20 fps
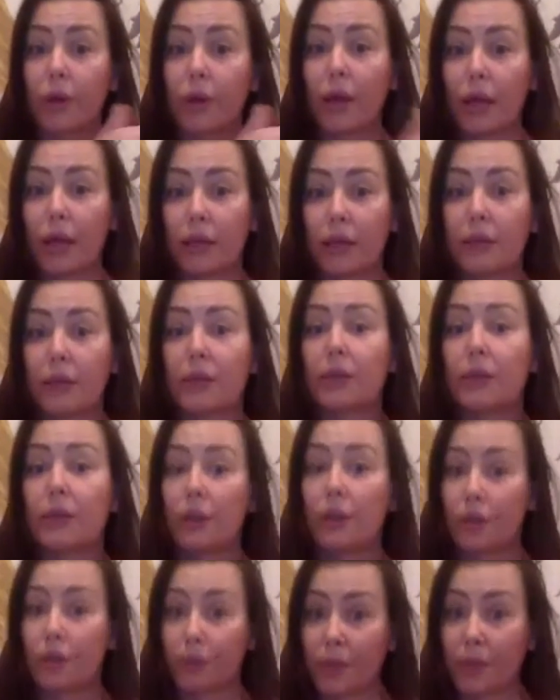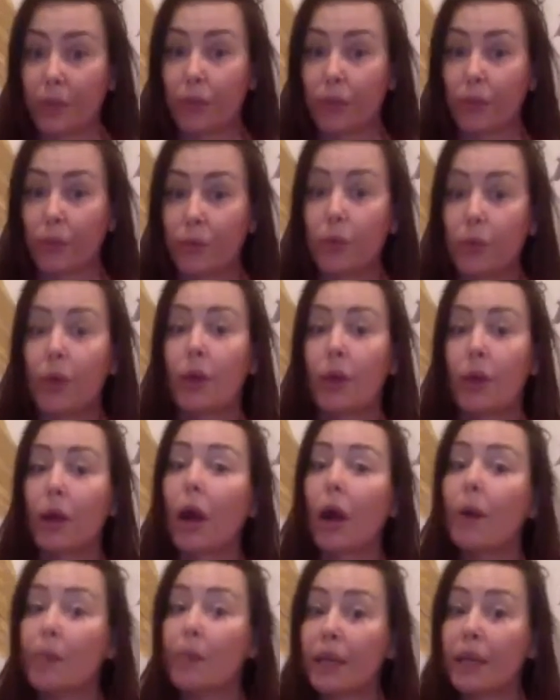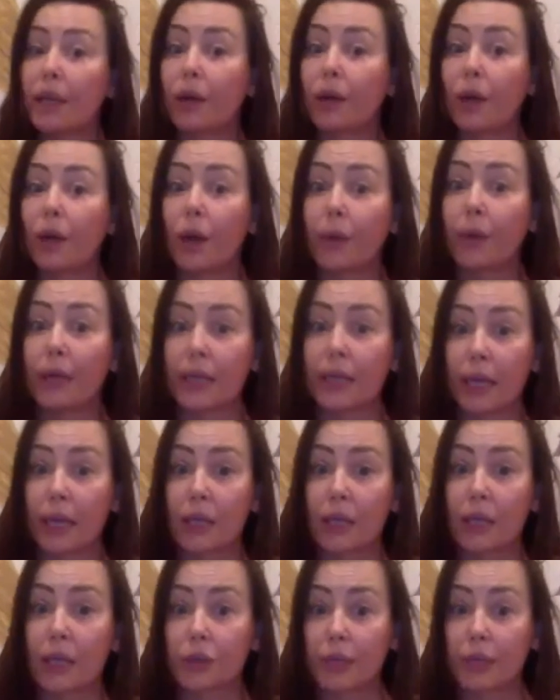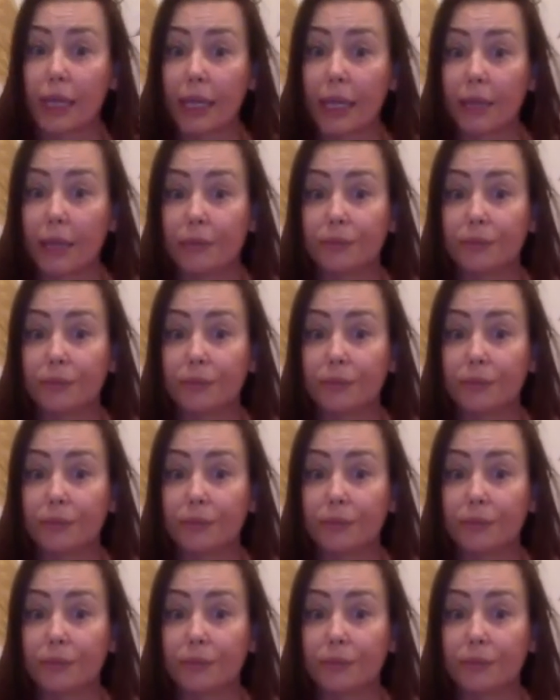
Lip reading: and people come in and go in naturally.